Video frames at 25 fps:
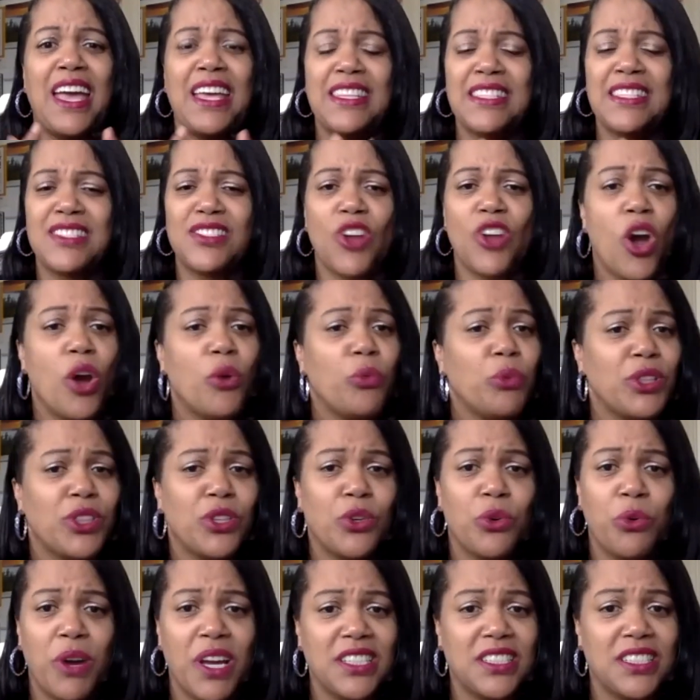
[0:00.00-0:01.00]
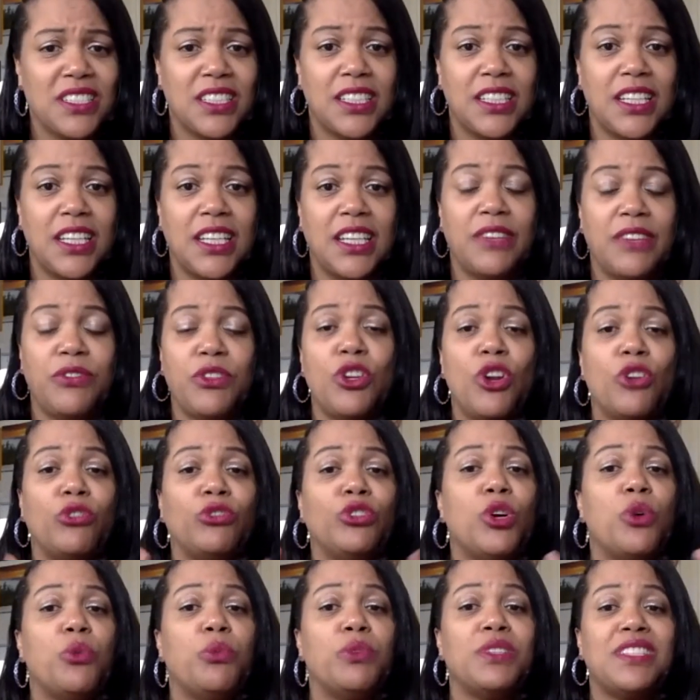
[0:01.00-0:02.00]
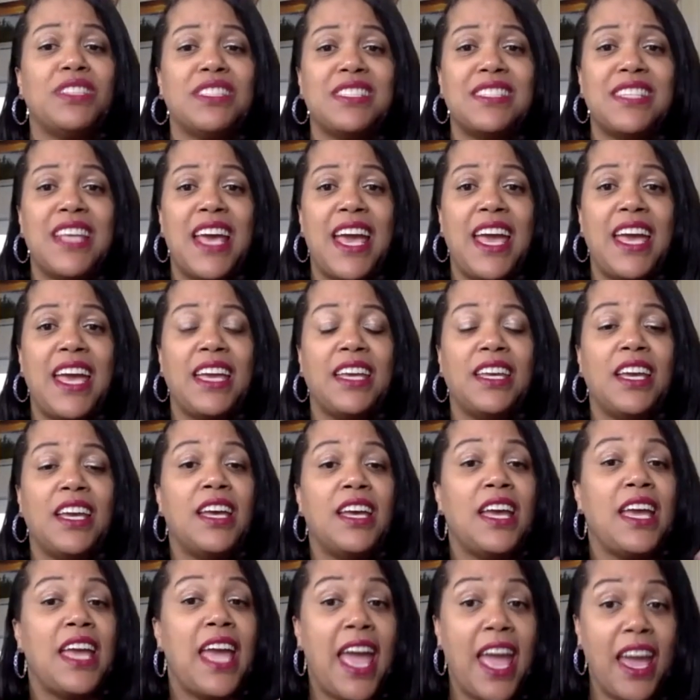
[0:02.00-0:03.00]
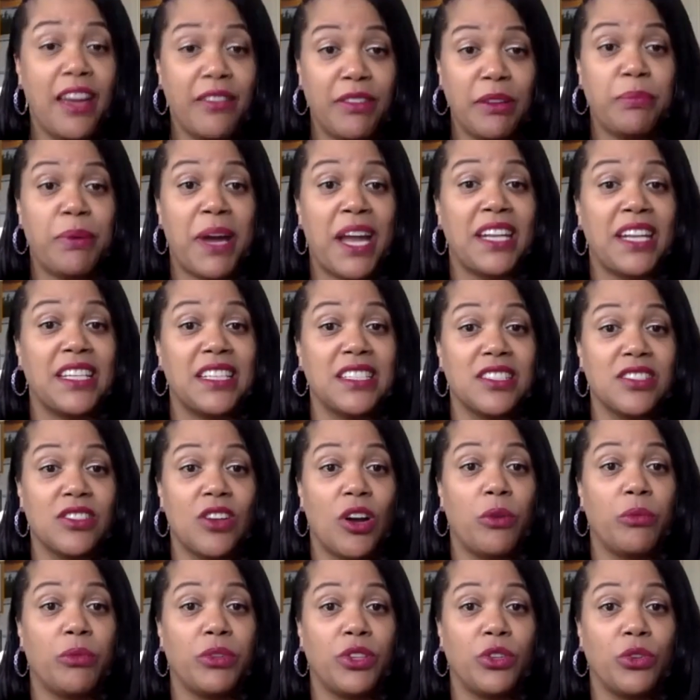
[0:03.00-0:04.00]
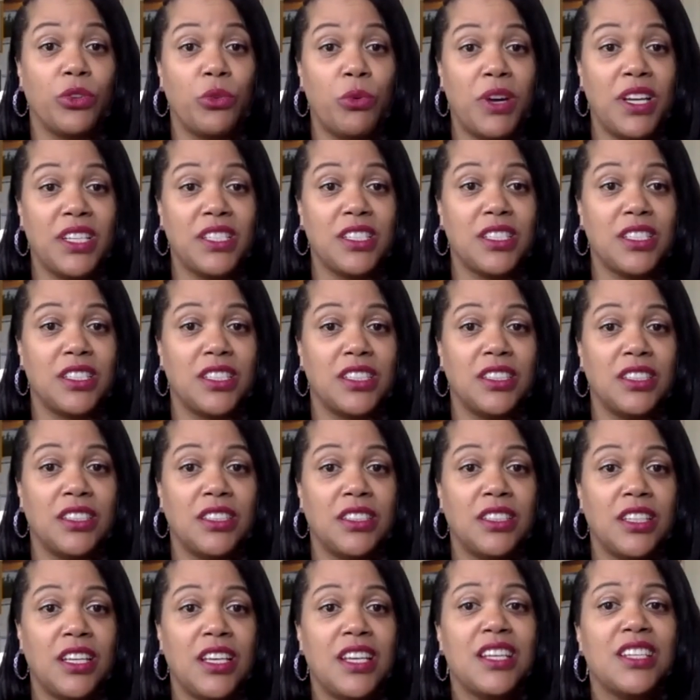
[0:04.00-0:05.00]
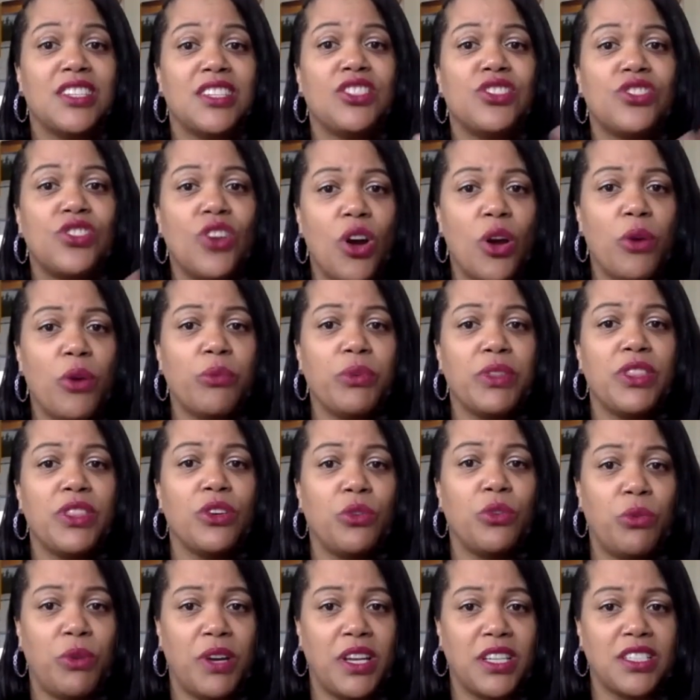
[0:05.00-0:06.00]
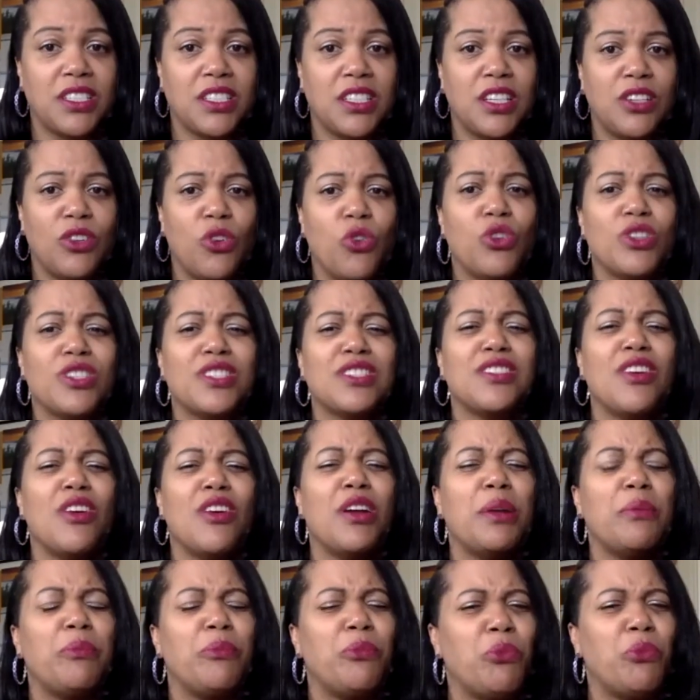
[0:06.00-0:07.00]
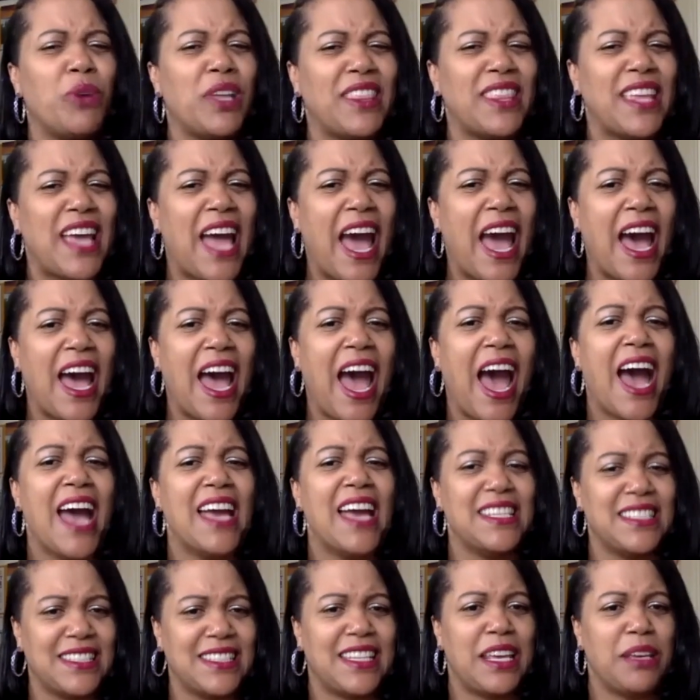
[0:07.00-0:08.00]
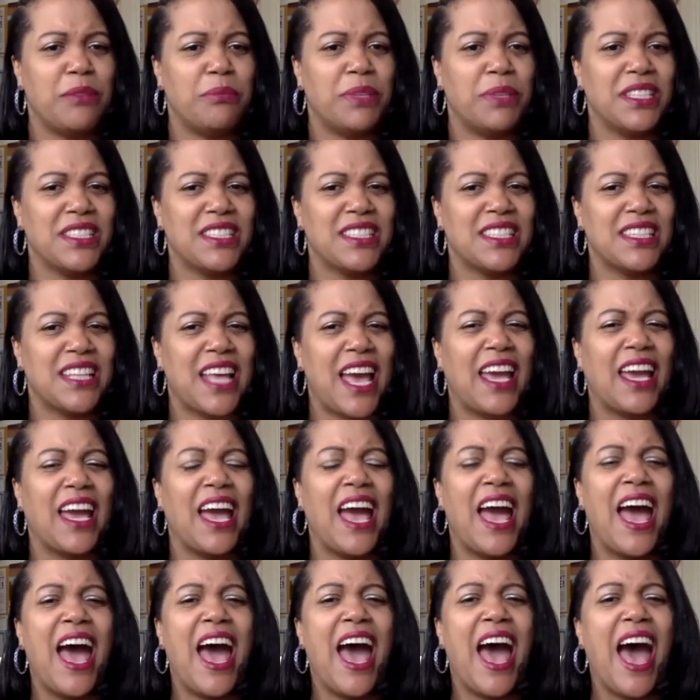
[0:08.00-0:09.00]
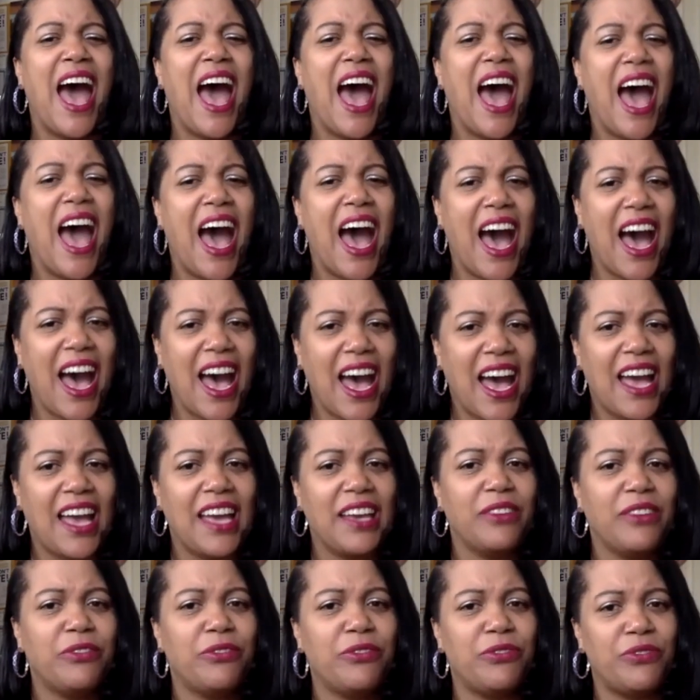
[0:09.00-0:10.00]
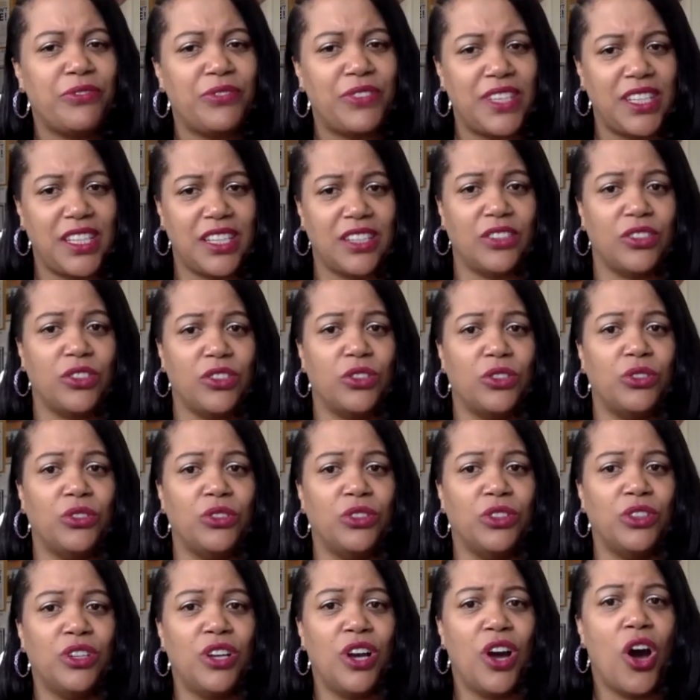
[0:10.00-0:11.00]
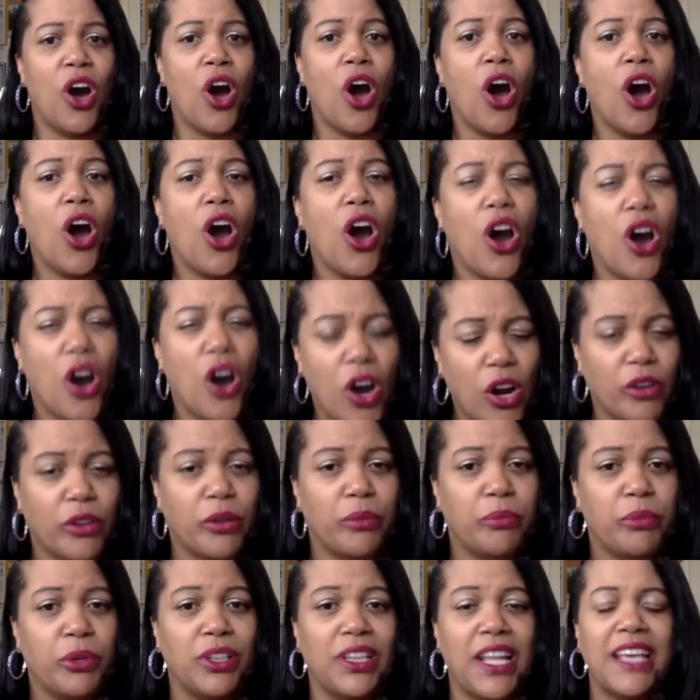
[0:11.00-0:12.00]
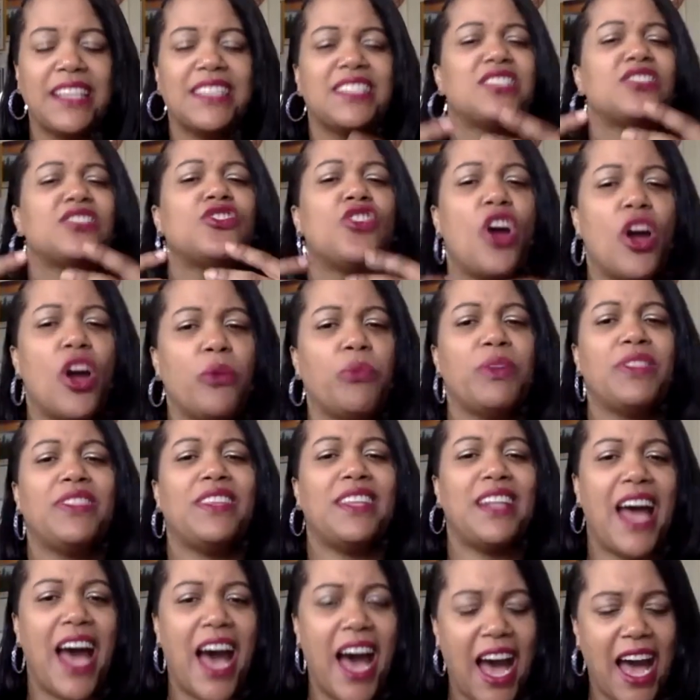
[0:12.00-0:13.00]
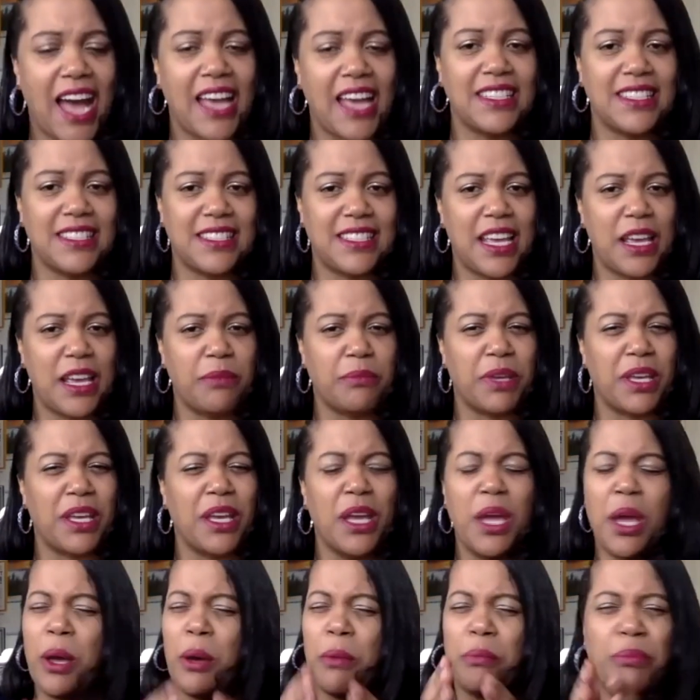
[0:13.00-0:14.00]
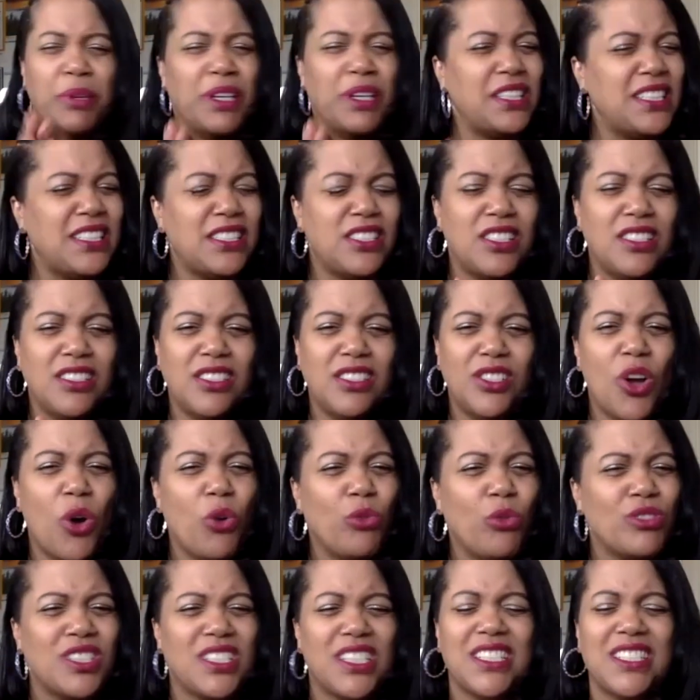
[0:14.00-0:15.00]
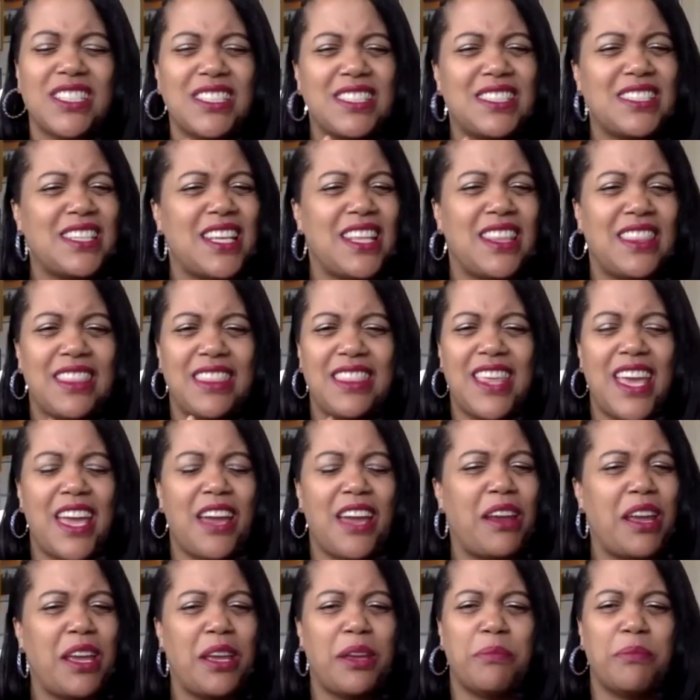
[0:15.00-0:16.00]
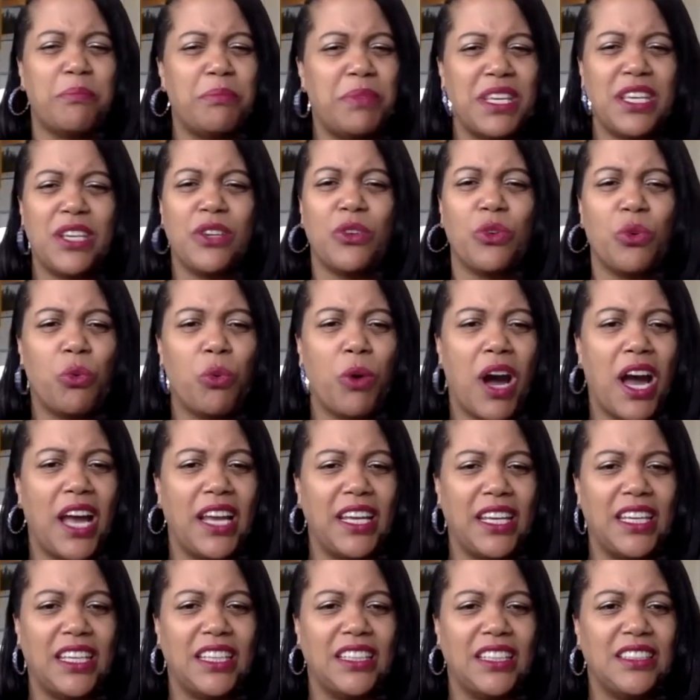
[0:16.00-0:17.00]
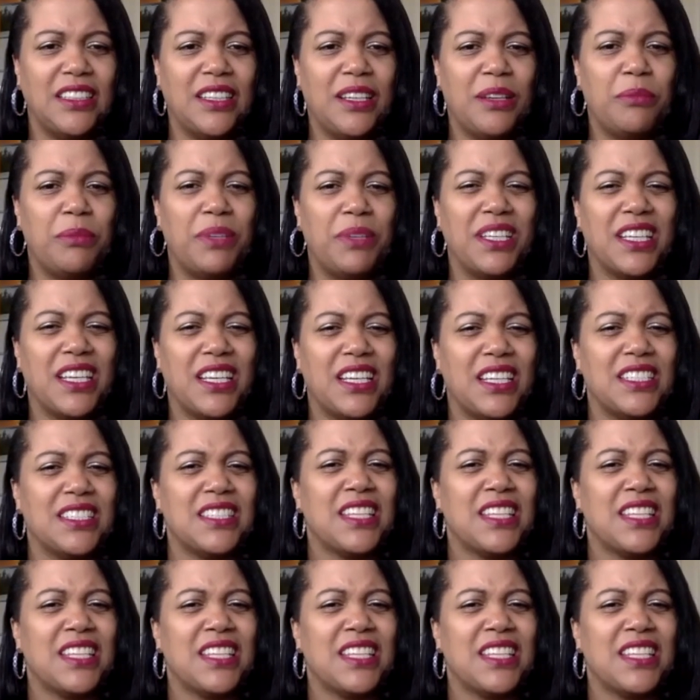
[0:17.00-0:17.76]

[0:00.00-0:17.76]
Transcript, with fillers: Start with questioning. If you don't know what to say, everybody can start with a question. Start with a question or start with I statements like, I feel horrible. Like, start with an I statement, but don't just sit there and be quiet because